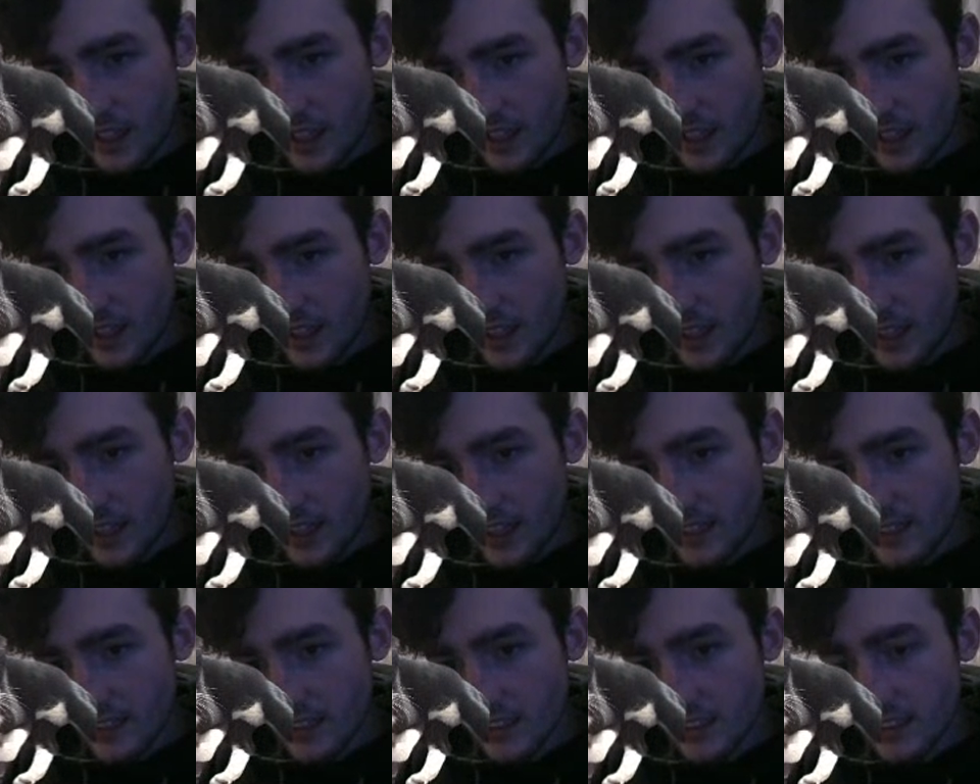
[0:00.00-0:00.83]

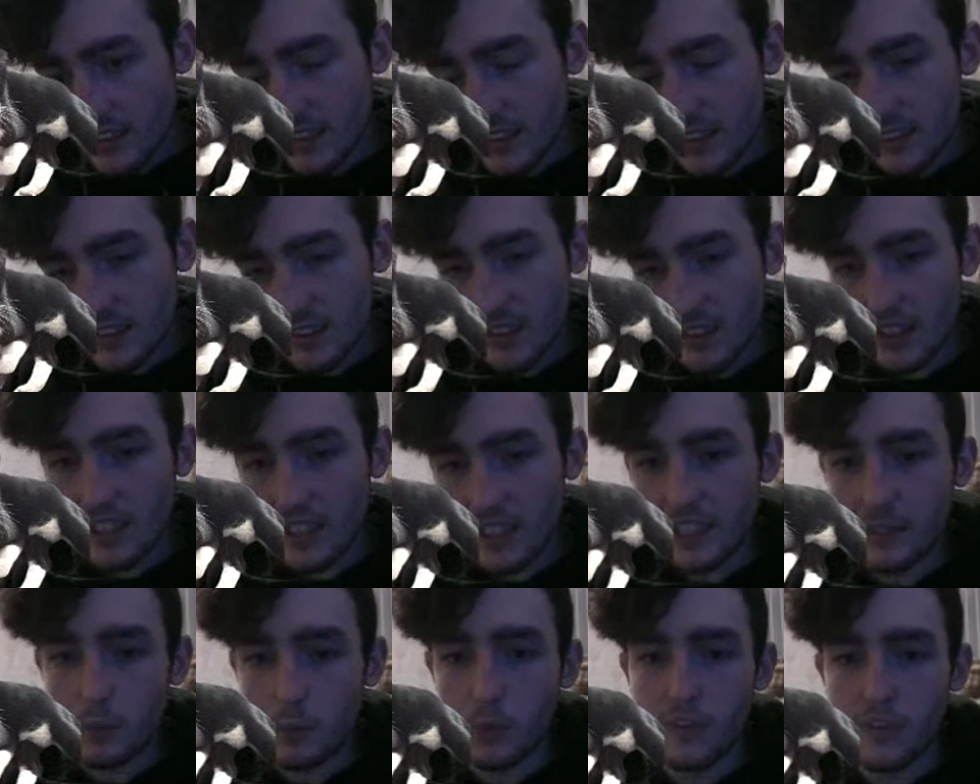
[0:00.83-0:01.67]
That's
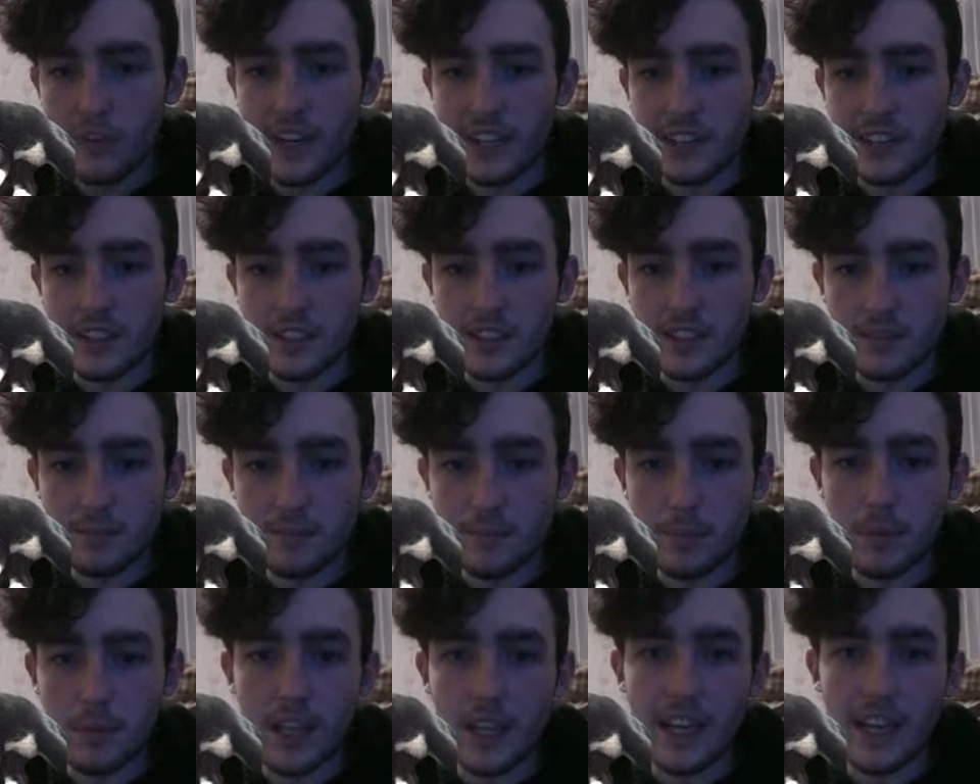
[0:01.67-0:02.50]
like without the
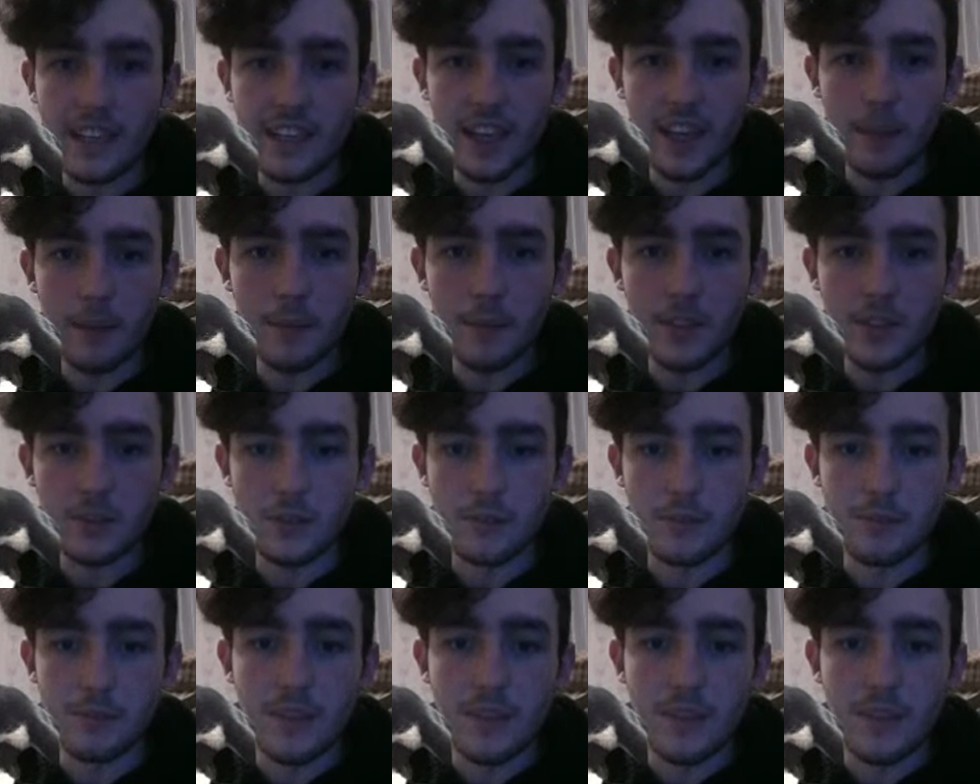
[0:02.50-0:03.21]
black gap between them.